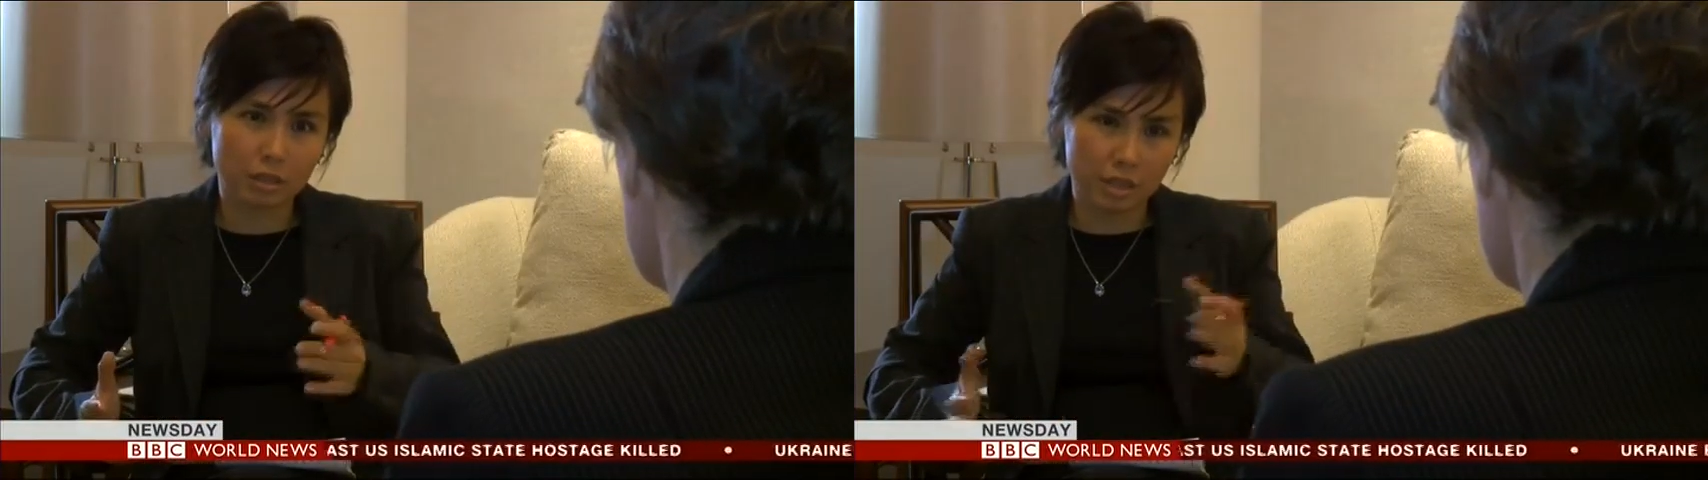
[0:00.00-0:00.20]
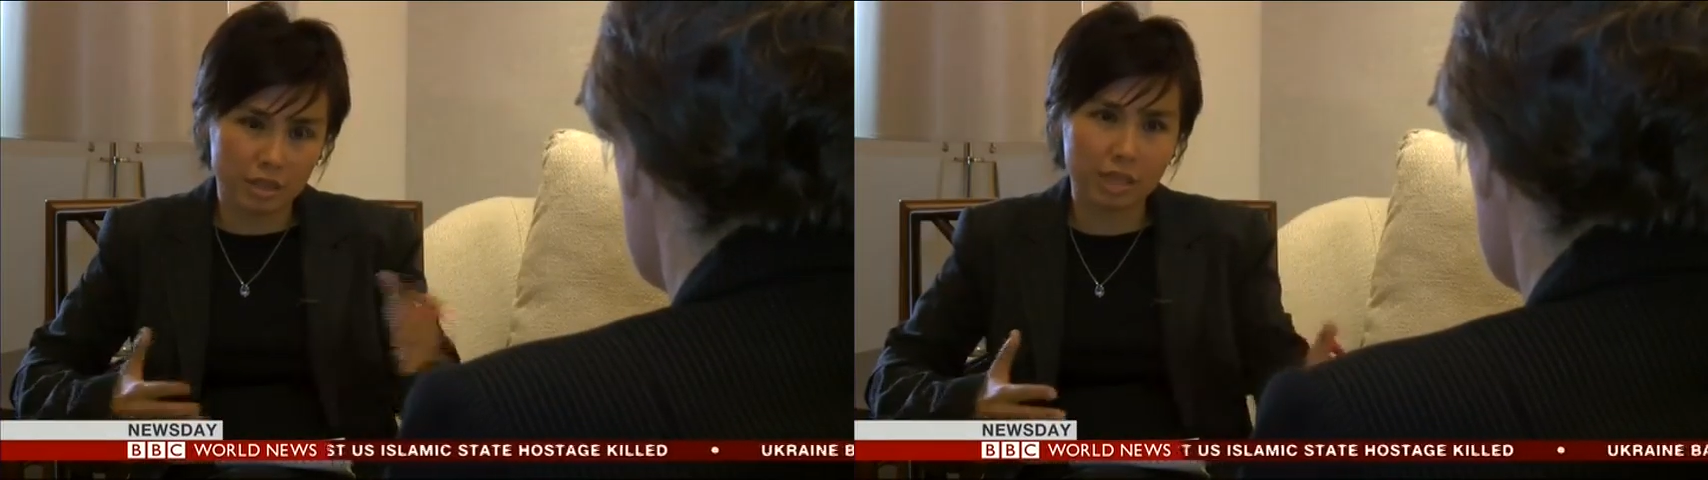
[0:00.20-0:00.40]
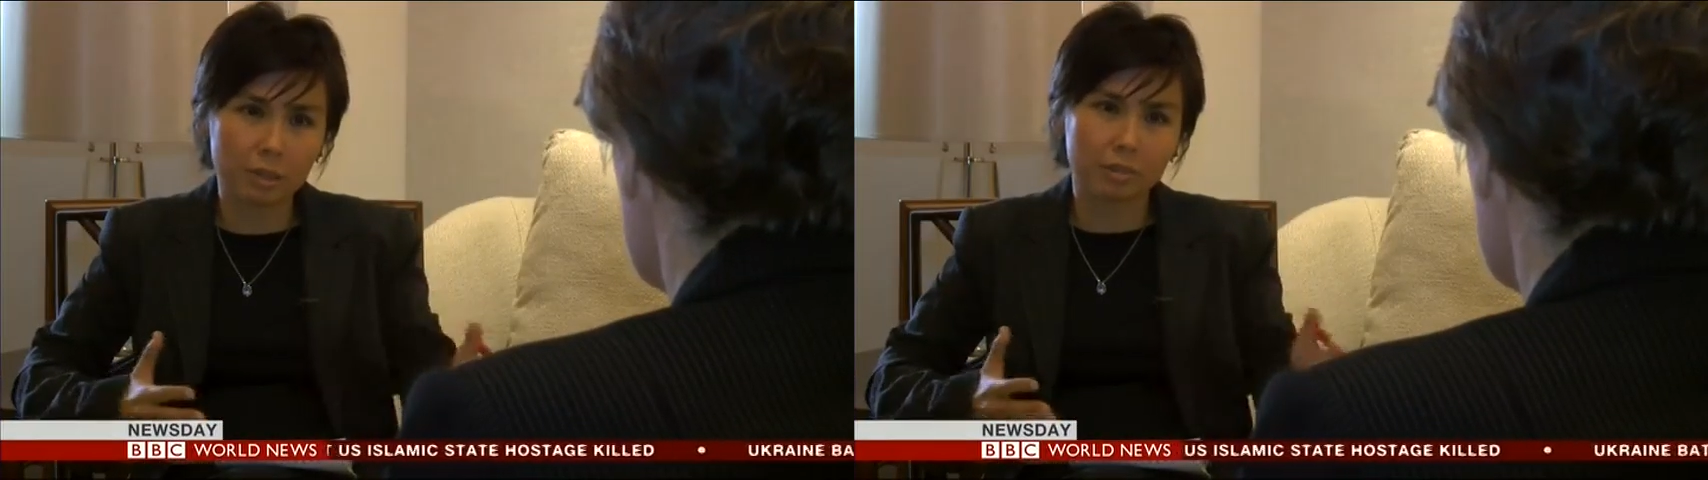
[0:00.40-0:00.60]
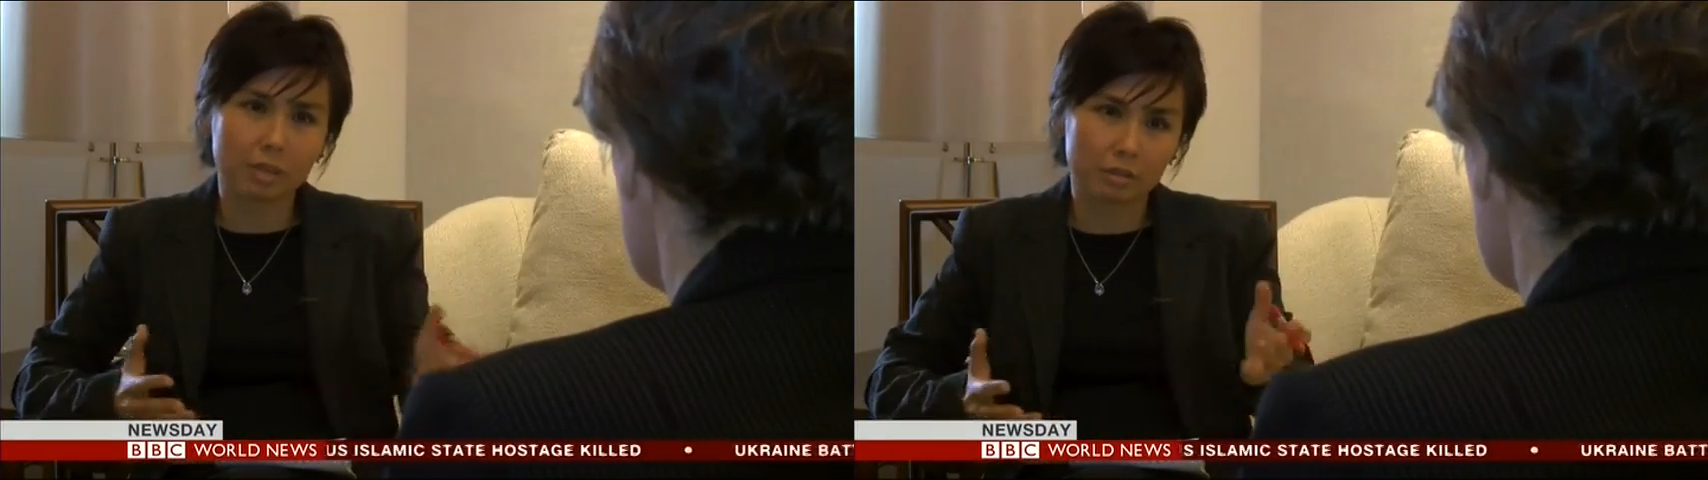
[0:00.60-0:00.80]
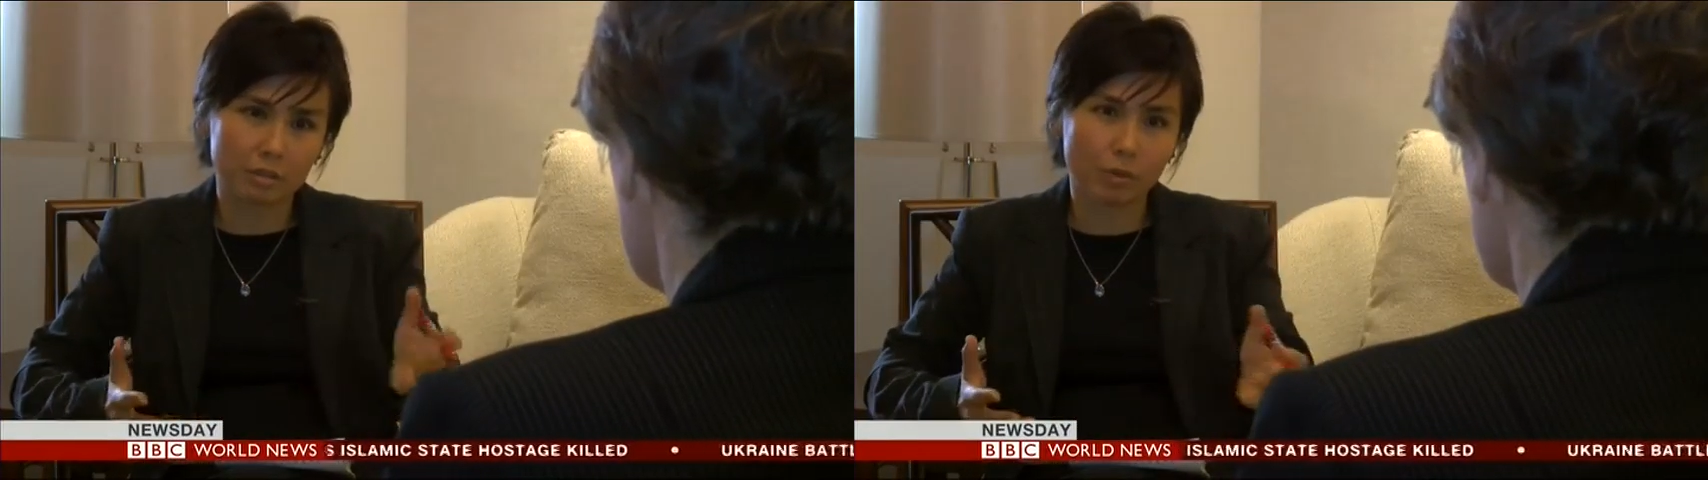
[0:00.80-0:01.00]
condemn
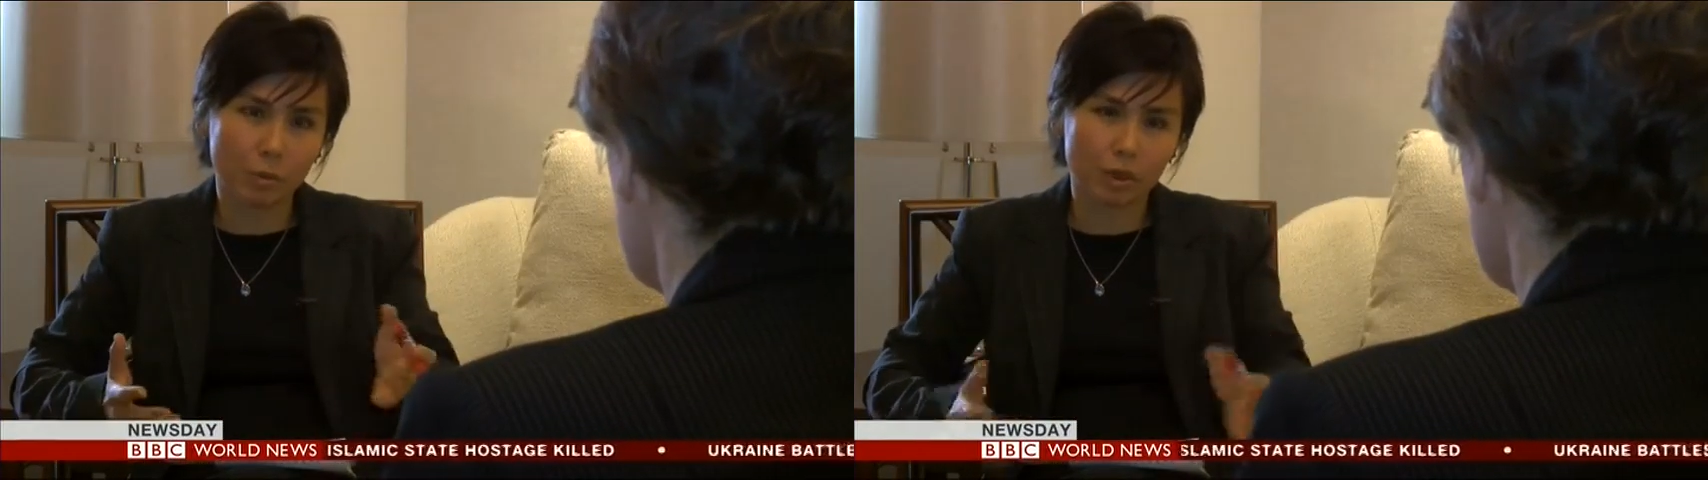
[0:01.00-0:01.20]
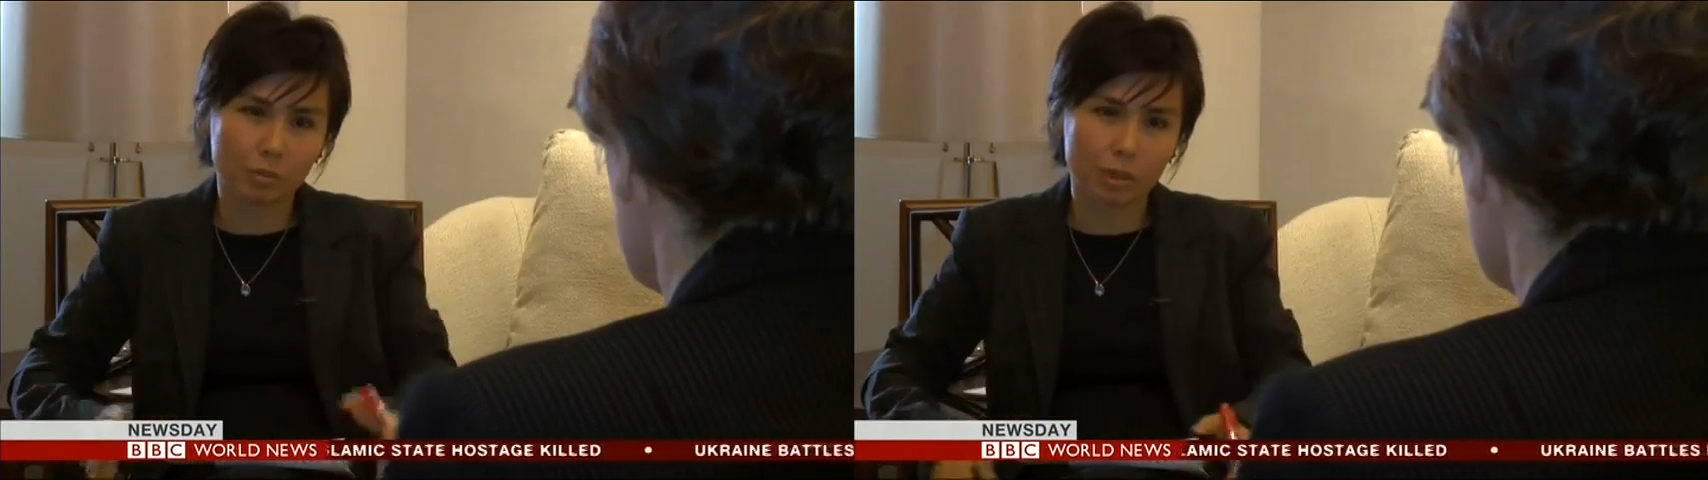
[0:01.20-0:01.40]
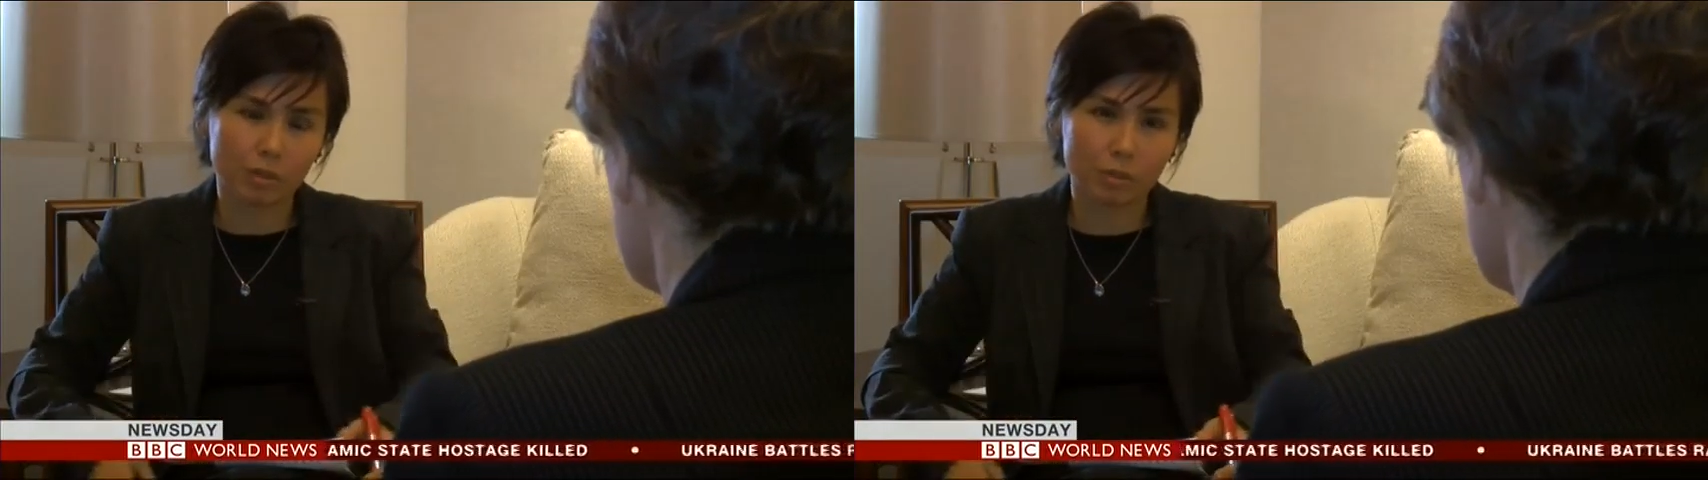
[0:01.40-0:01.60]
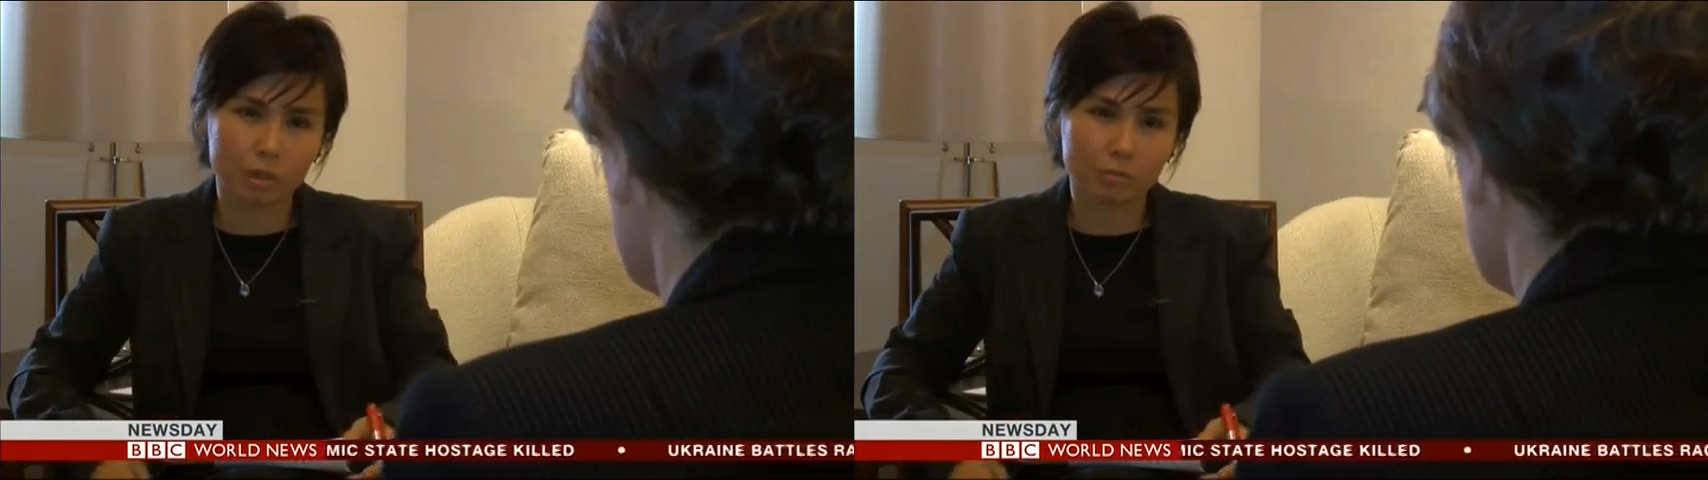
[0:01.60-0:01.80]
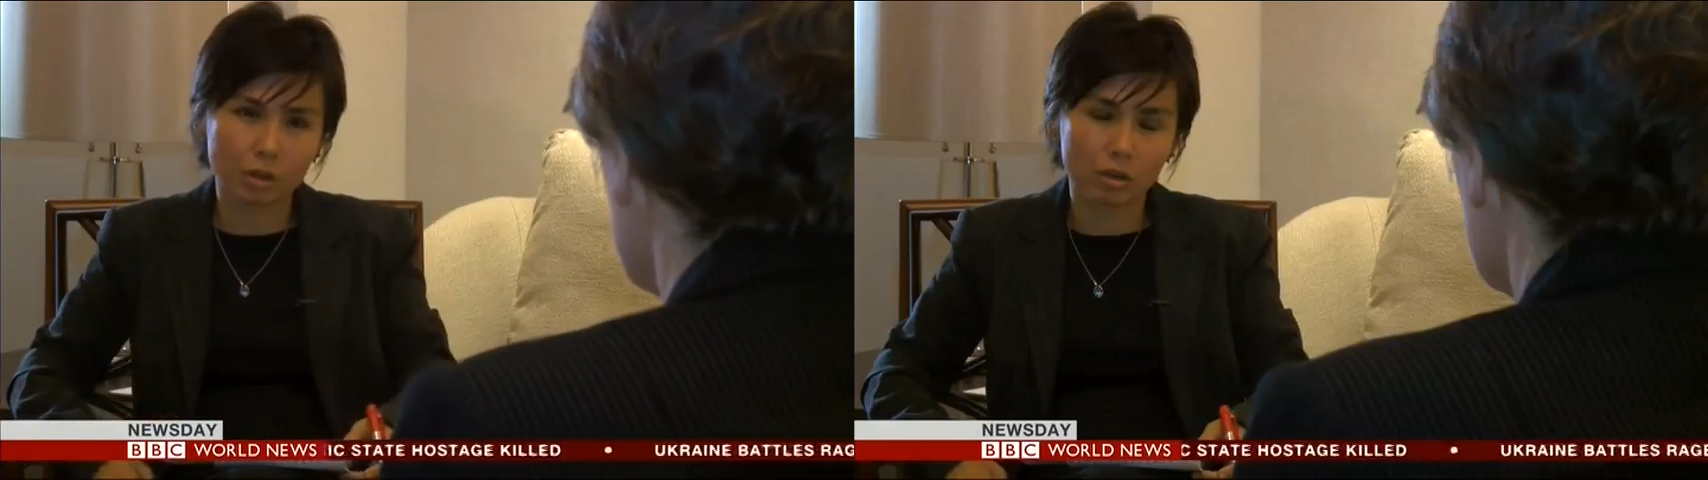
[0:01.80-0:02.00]
the remark by the
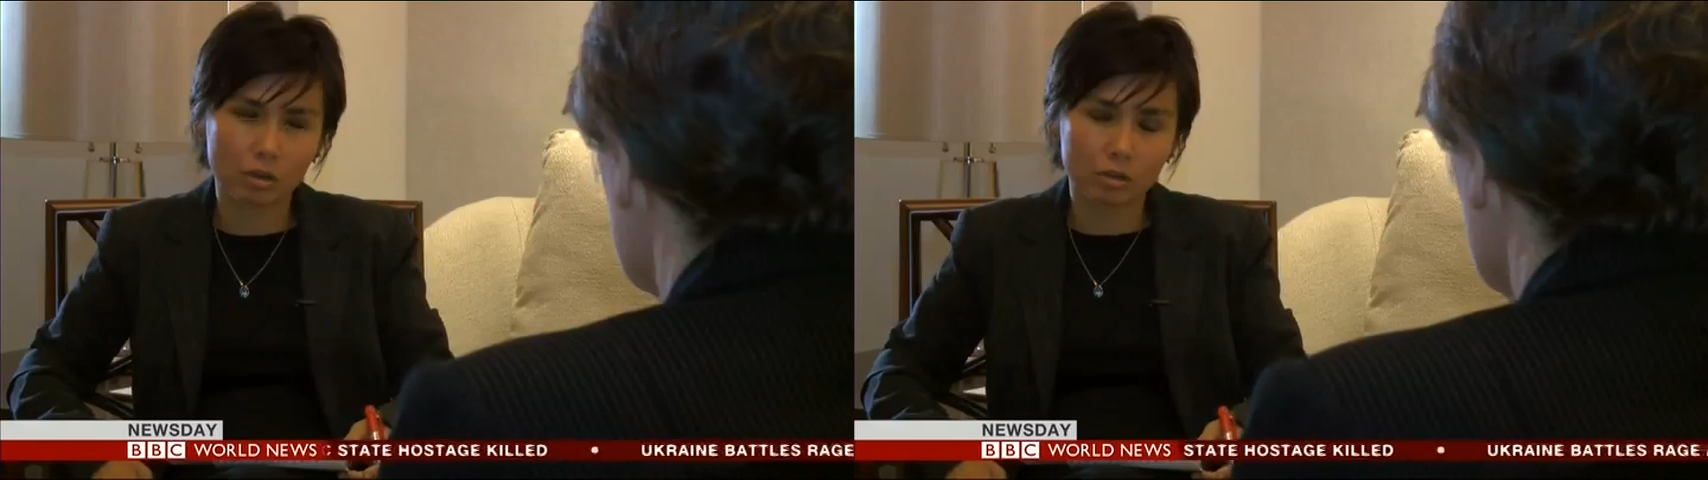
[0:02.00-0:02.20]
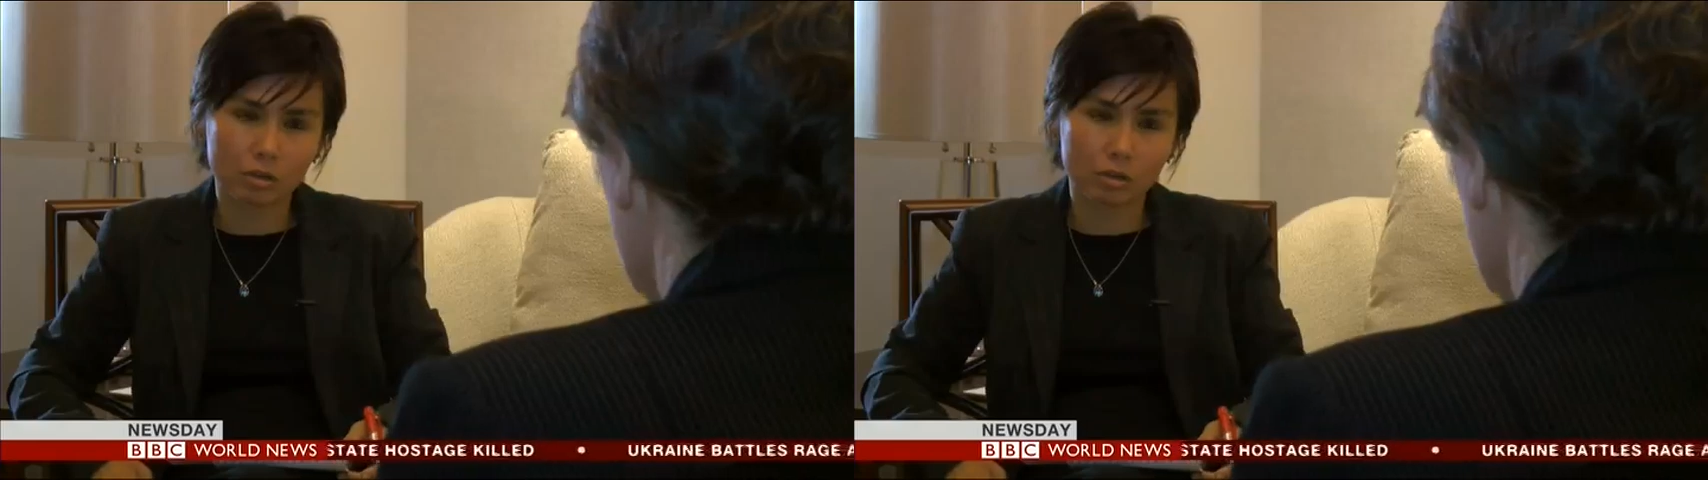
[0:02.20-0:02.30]
Buddhist monk?